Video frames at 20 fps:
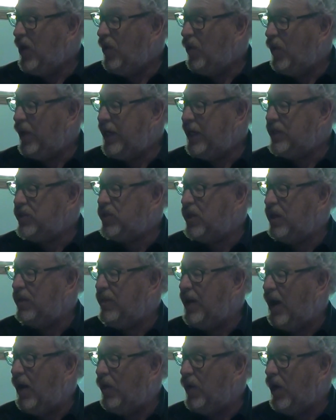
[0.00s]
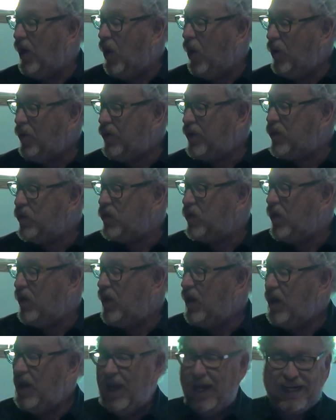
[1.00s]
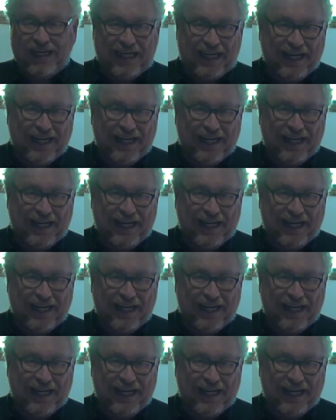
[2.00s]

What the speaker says: What is it about oaks and